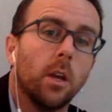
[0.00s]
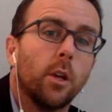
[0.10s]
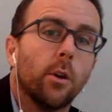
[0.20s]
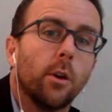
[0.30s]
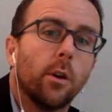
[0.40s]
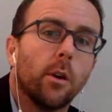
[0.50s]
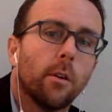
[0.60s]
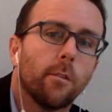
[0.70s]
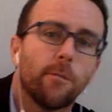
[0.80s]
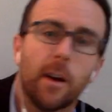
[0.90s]
your
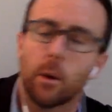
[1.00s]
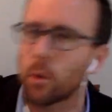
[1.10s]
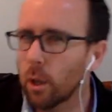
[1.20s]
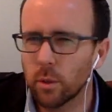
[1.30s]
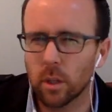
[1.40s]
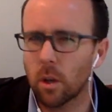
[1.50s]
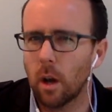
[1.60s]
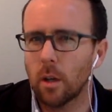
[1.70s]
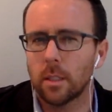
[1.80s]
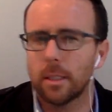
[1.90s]
final closing
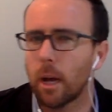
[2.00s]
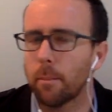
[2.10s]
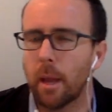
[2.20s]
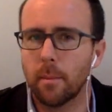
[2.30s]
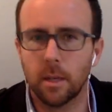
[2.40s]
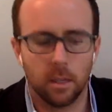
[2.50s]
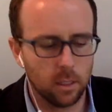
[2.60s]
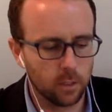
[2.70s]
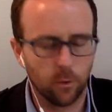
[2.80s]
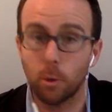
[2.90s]
costs and down payment
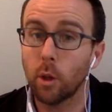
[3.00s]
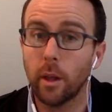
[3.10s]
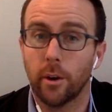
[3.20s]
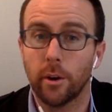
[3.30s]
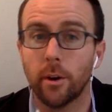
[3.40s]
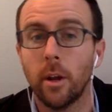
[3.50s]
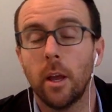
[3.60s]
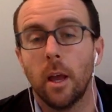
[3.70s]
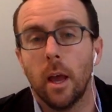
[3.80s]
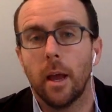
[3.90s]
is from your lender,
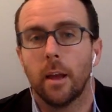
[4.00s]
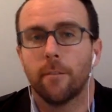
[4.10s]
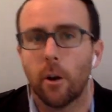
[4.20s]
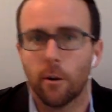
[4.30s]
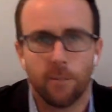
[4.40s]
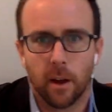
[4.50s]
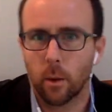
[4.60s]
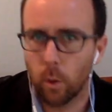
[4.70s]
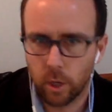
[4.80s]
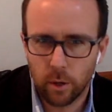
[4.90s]
and
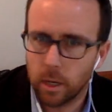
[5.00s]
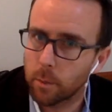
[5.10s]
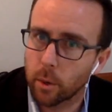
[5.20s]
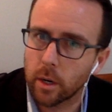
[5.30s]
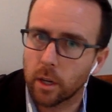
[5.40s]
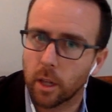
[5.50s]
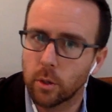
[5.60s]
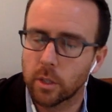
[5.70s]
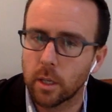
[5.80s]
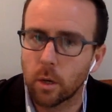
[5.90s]
verifying what you need to bring to
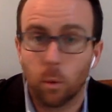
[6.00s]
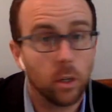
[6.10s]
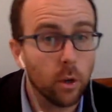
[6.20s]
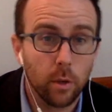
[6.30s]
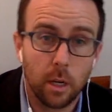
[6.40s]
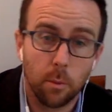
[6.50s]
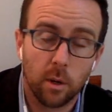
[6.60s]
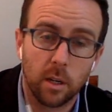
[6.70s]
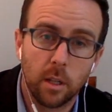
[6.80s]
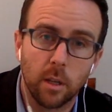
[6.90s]
closing or what you don't need to
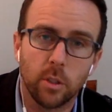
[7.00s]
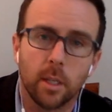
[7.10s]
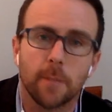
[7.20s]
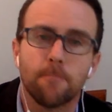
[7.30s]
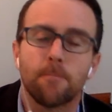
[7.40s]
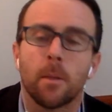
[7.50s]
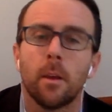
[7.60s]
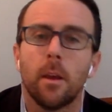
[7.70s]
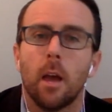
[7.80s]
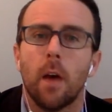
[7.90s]
bring to closing.
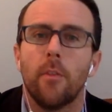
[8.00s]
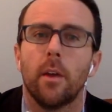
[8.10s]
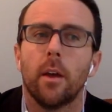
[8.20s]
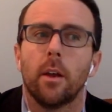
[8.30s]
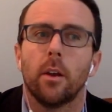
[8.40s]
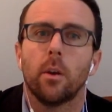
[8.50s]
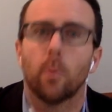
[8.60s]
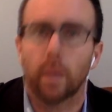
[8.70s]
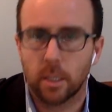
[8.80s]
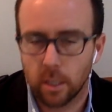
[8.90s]
And then
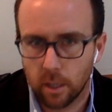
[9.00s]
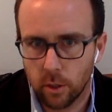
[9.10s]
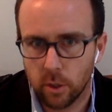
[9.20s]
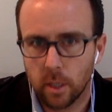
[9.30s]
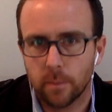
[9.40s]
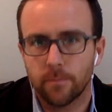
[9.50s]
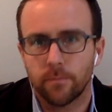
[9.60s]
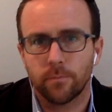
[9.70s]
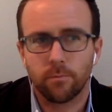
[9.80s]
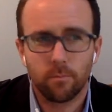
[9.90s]
we get to closing.
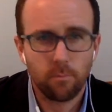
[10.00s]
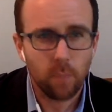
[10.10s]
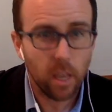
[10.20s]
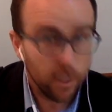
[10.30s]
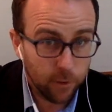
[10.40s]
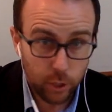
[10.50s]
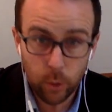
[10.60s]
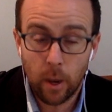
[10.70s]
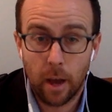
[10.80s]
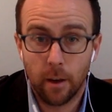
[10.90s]
If you
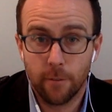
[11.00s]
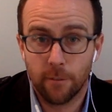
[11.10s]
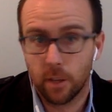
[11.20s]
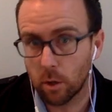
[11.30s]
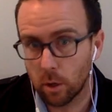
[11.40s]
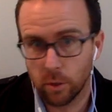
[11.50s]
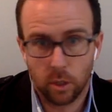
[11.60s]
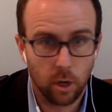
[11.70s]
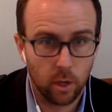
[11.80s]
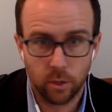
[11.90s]
do have closing
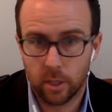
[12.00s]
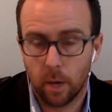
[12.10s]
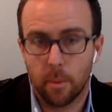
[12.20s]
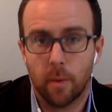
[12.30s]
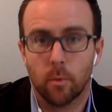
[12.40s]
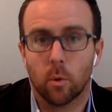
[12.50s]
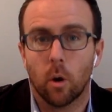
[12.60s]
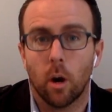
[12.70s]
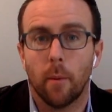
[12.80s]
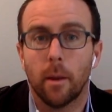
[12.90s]
costs or down payment
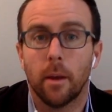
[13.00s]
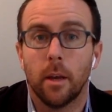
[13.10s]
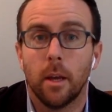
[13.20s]
requirement,